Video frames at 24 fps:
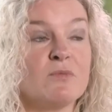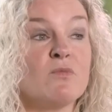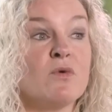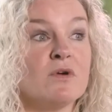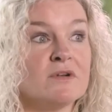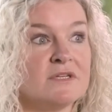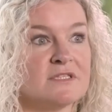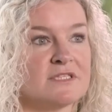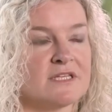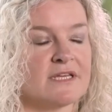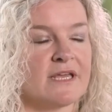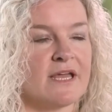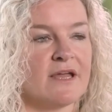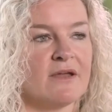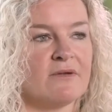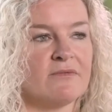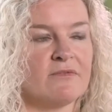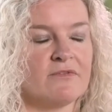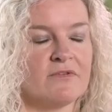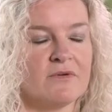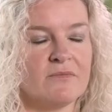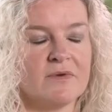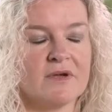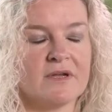want to get
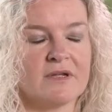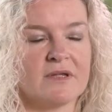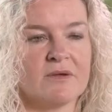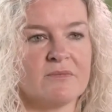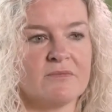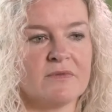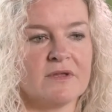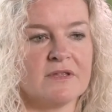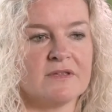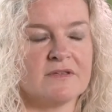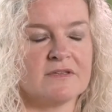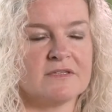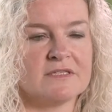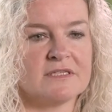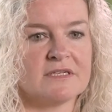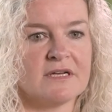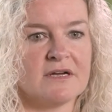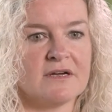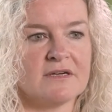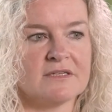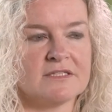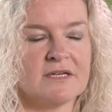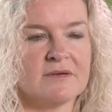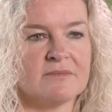from working with
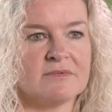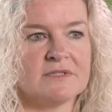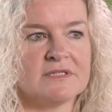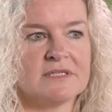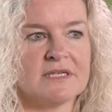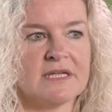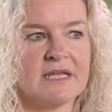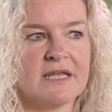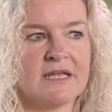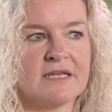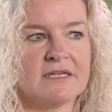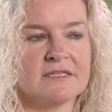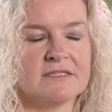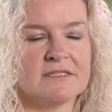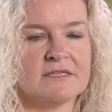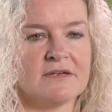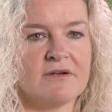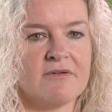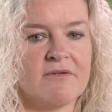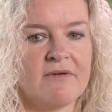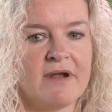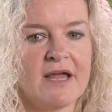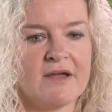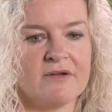startups is
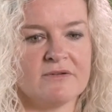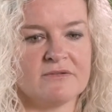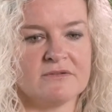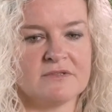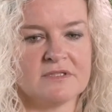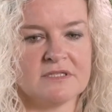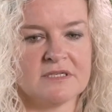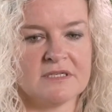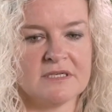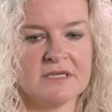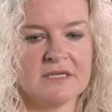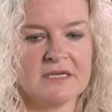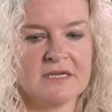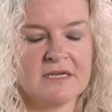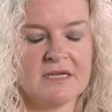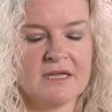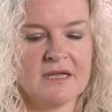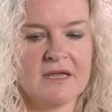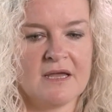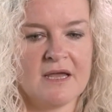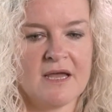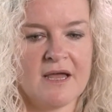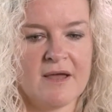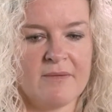around
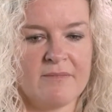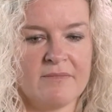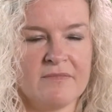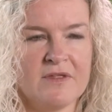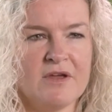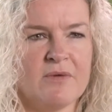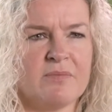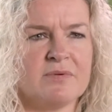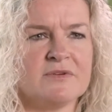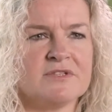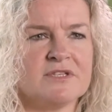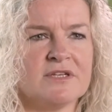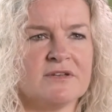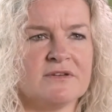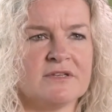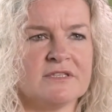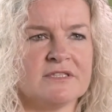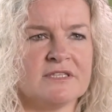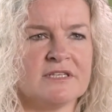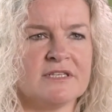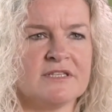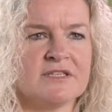the opportunity